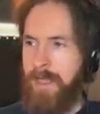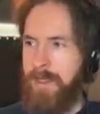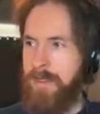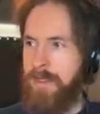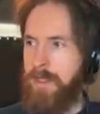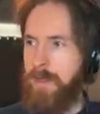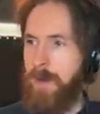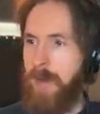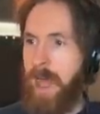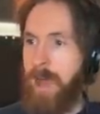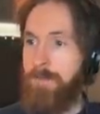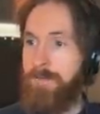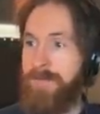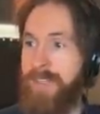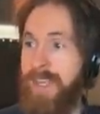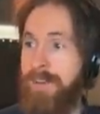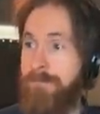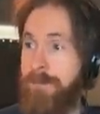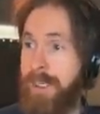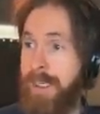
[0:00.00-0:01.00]
So I'm
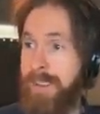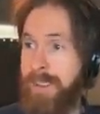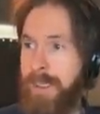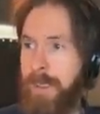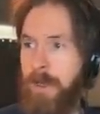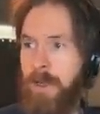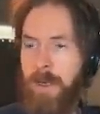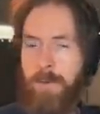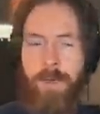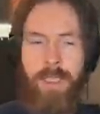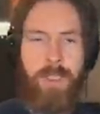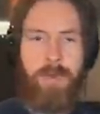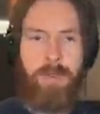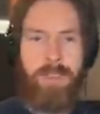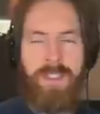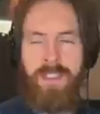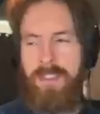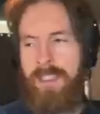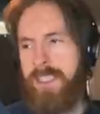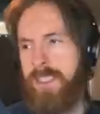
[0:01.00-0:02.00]
definitely going to be
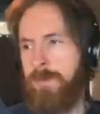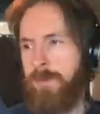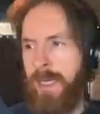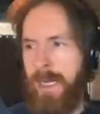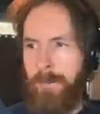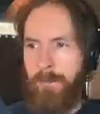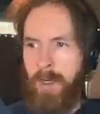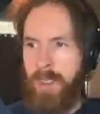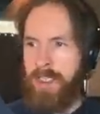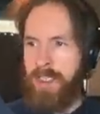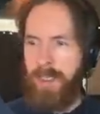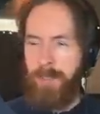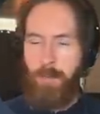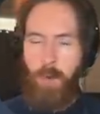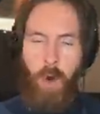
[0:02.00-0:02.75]
using this when I'm watching